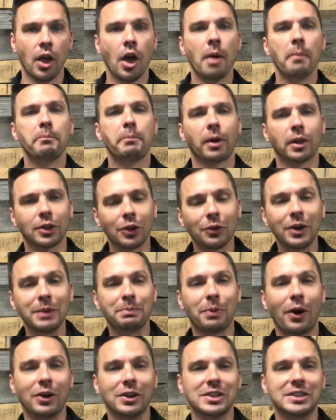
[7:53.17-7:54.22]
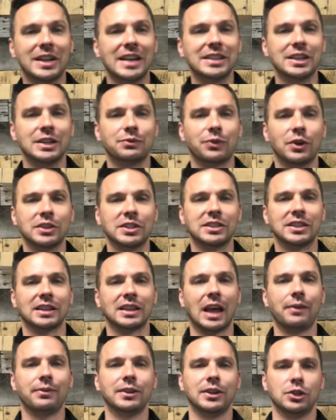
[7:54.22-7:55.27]
But look what Paul says in verses
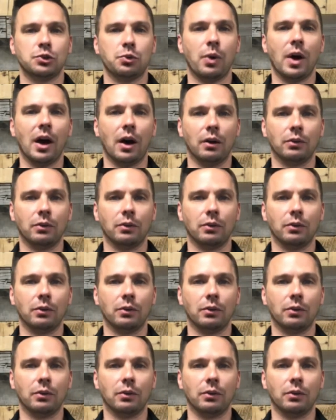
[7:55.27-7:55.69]
11 and 12.